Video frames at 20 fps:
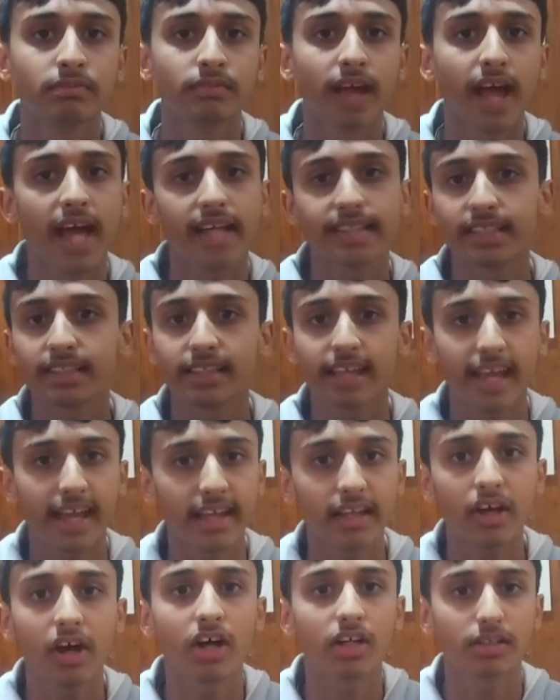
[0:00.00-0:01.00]
as it
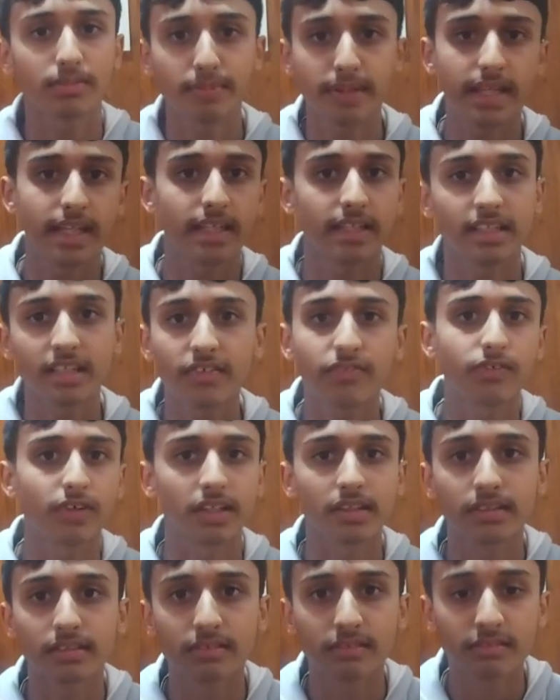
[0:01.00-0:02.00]
cannot be
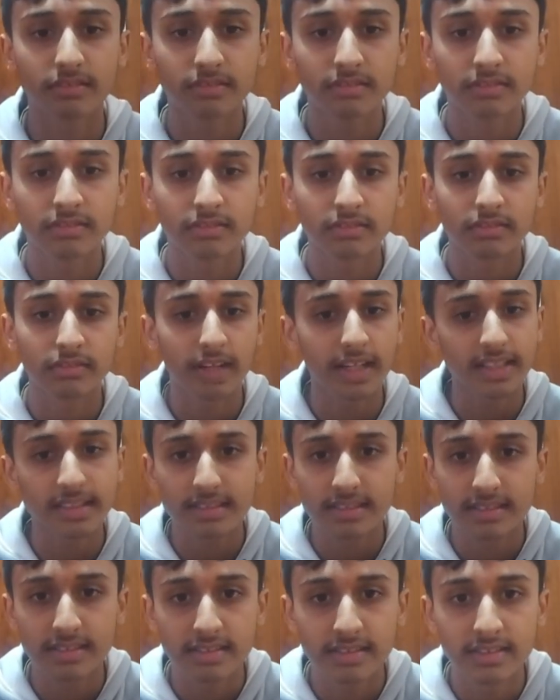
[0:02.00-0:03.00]
different, right?